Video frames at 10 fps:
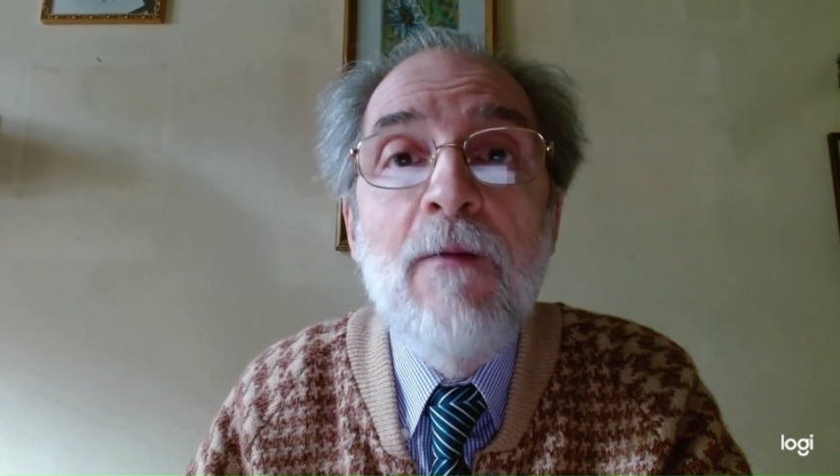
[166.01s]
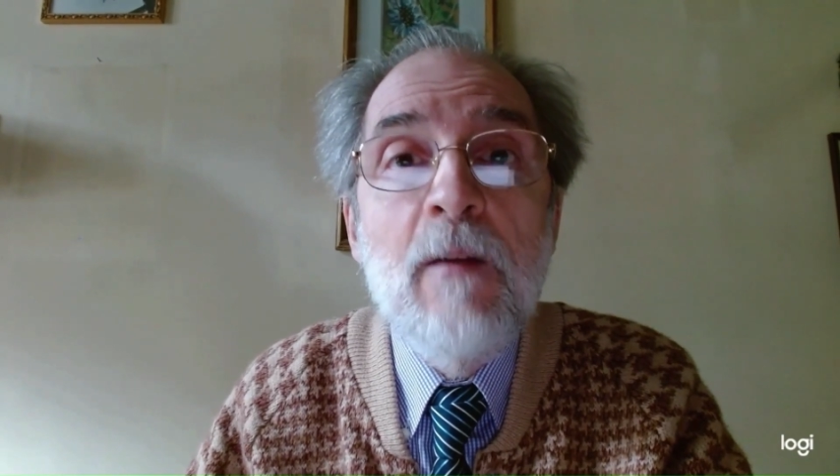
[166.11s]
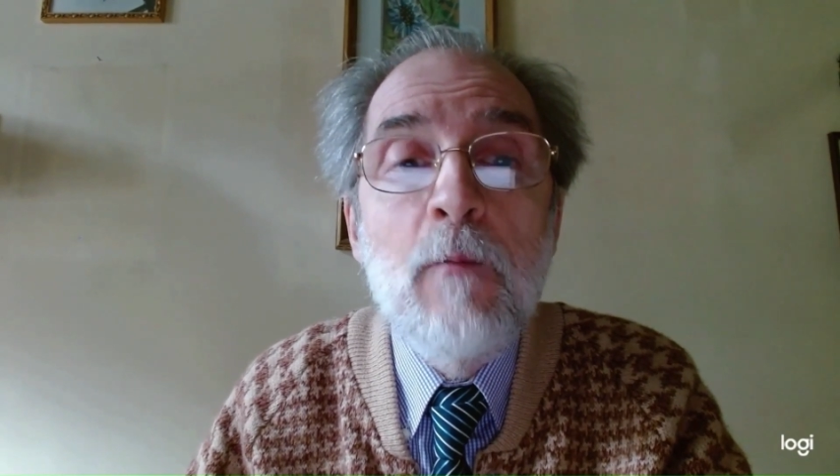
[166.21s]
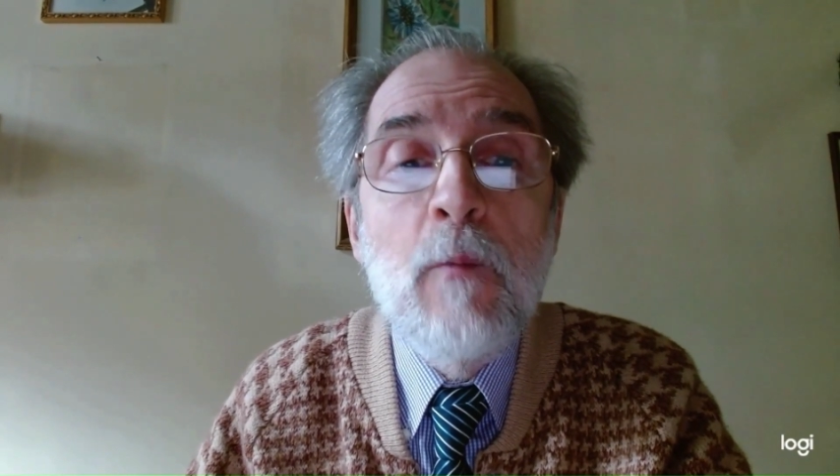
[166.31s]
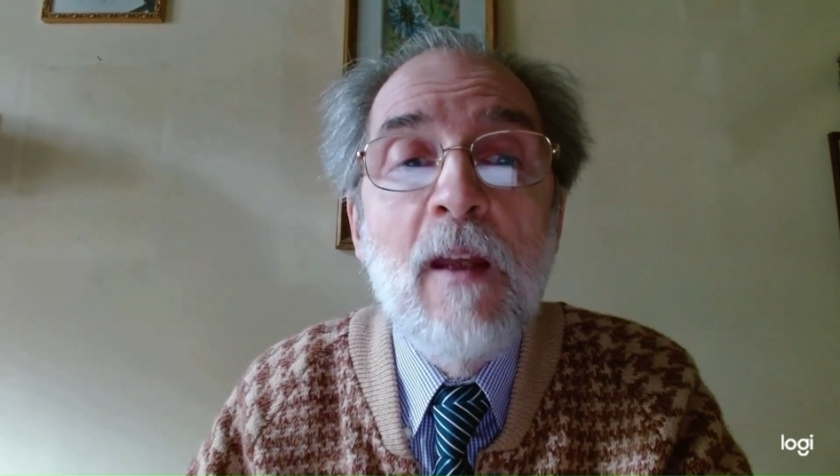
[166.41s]

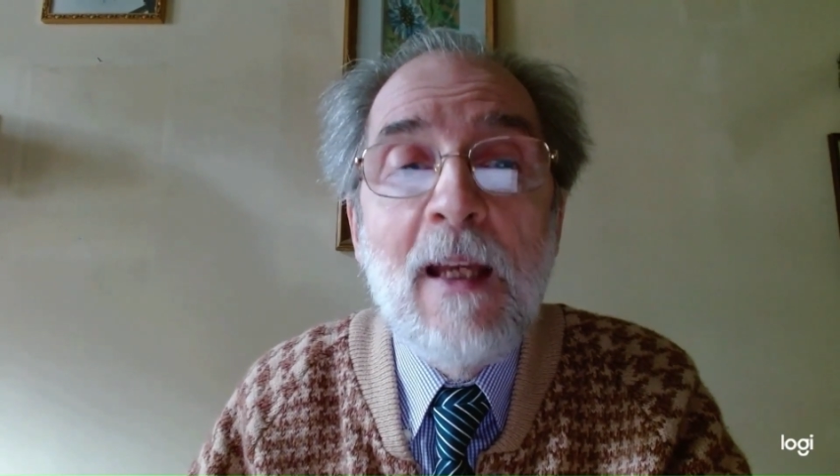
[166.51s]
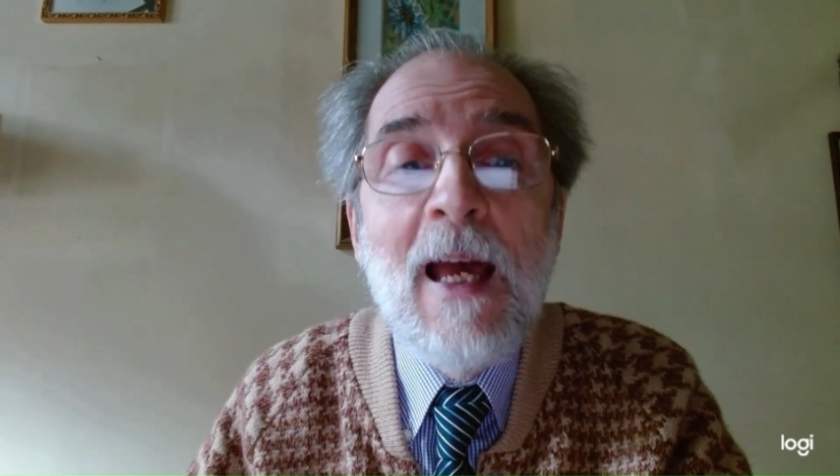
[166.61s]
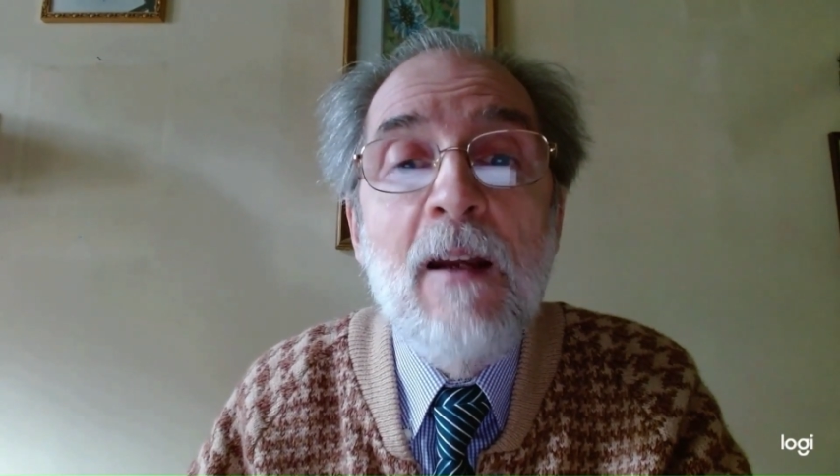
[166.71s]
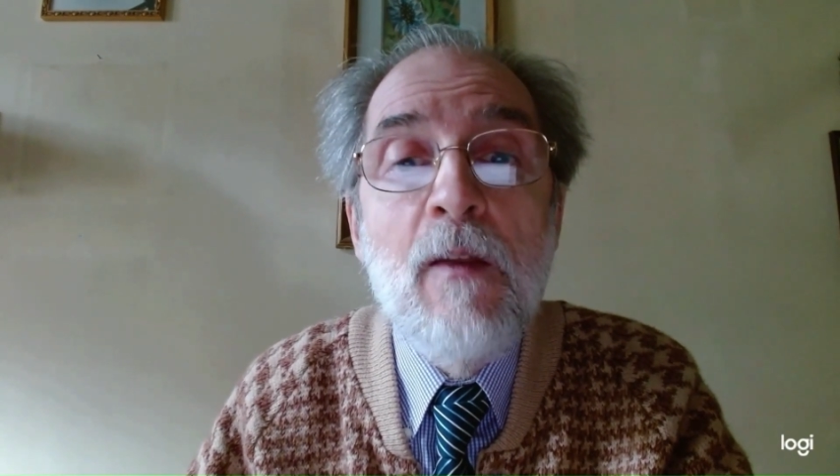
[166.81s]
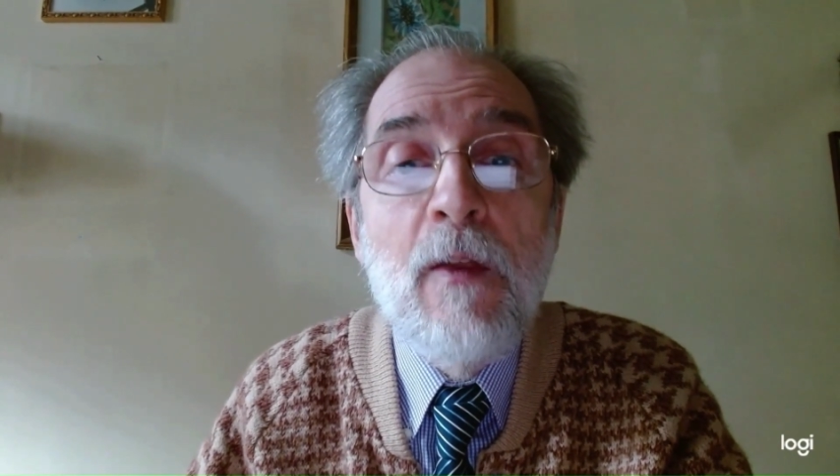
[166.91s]
as even
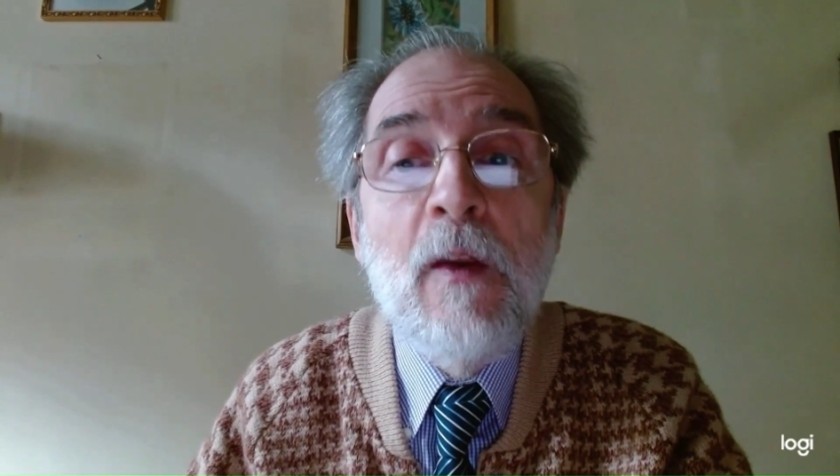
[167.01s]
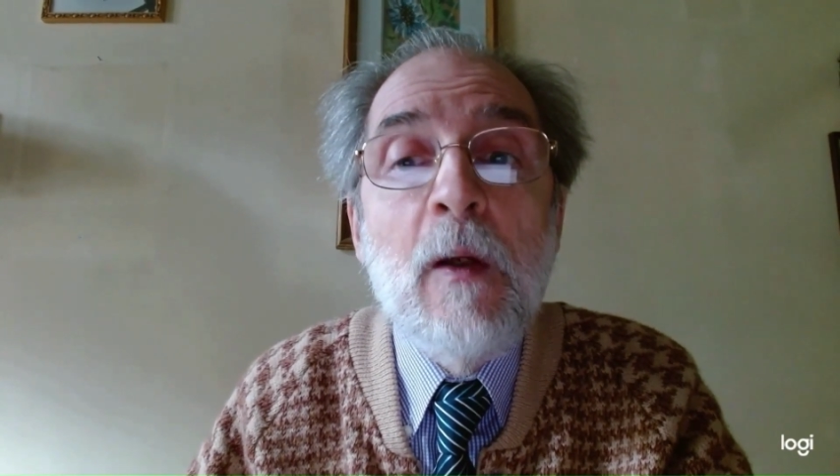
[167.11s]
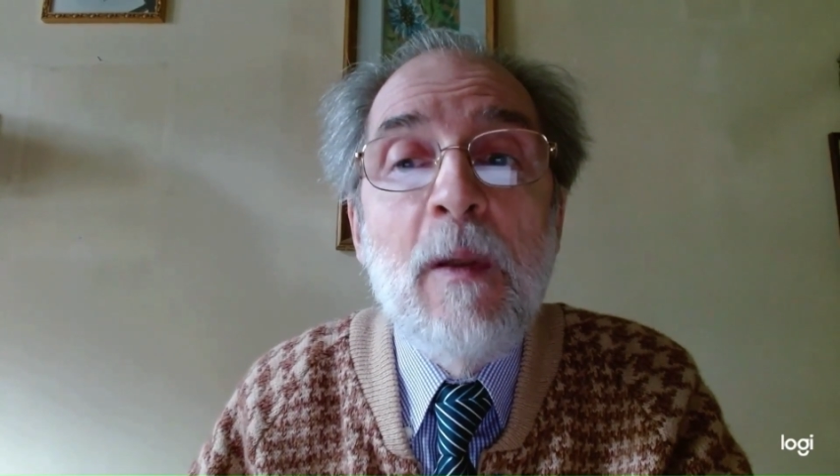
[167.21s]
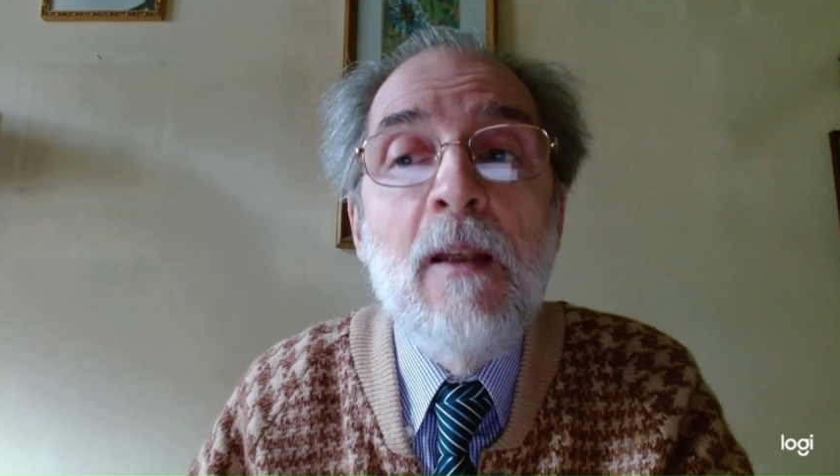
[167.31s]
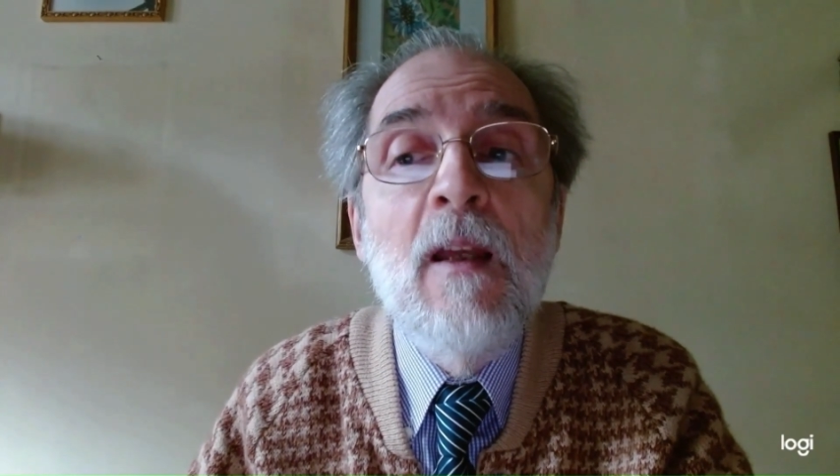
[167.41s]
with the
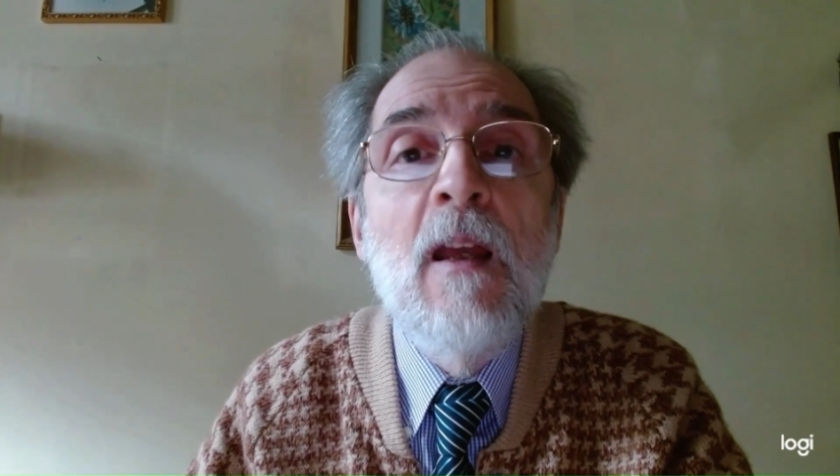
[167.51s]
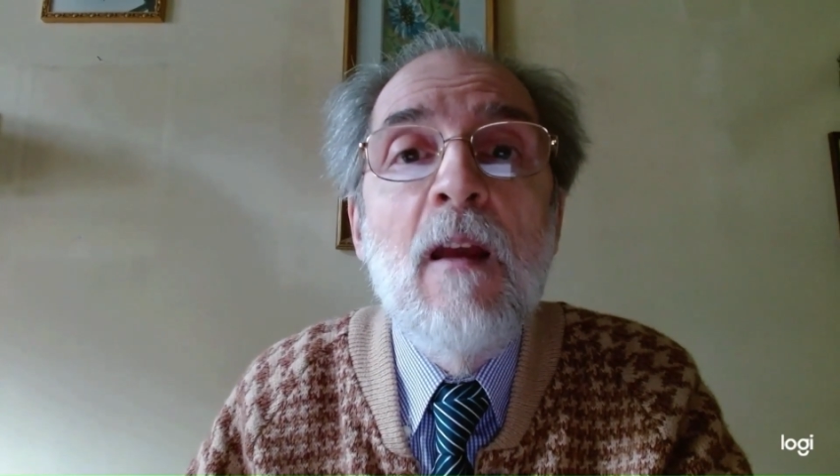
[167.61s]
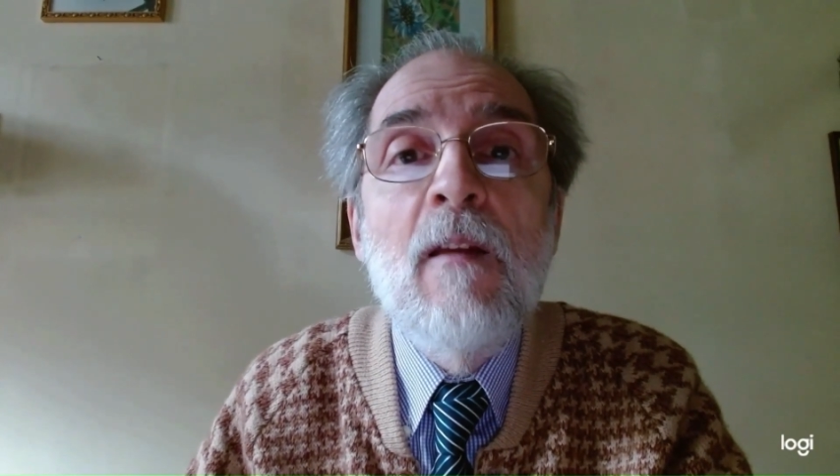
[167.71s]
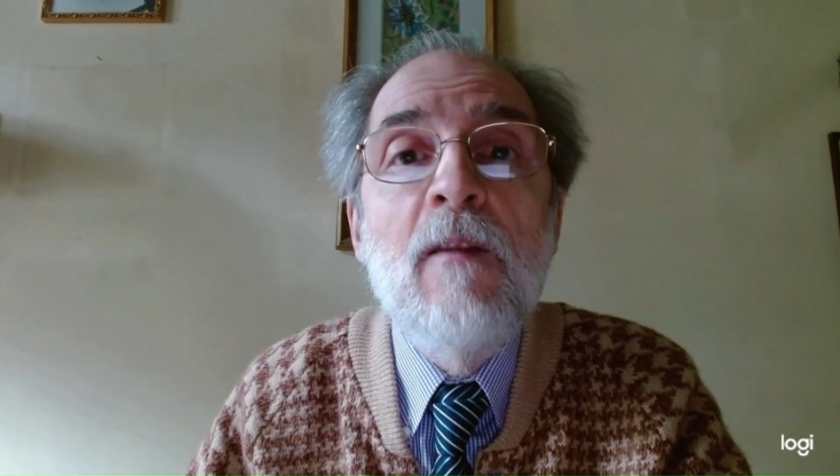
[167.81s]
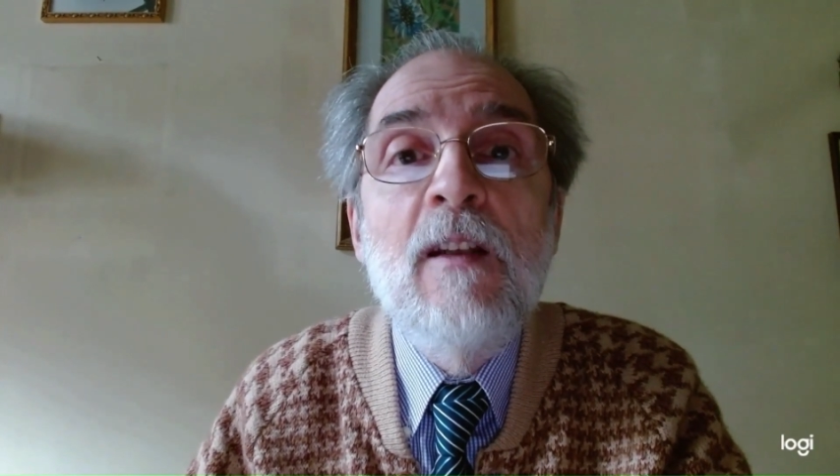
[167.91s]
current
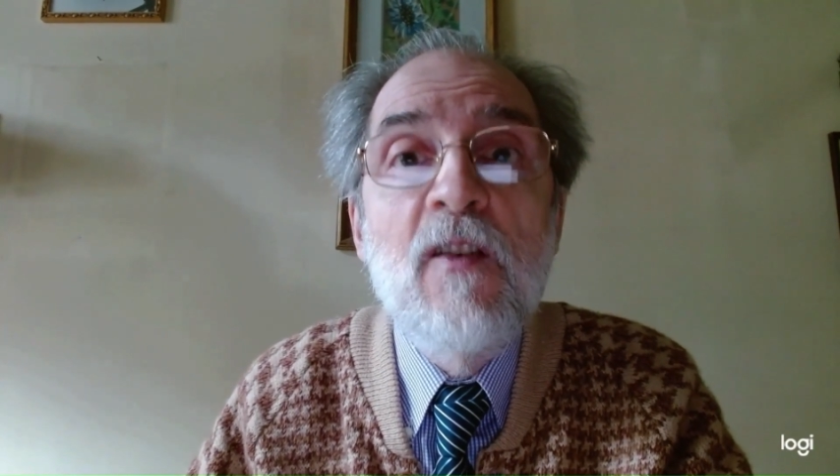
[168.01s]
therapy,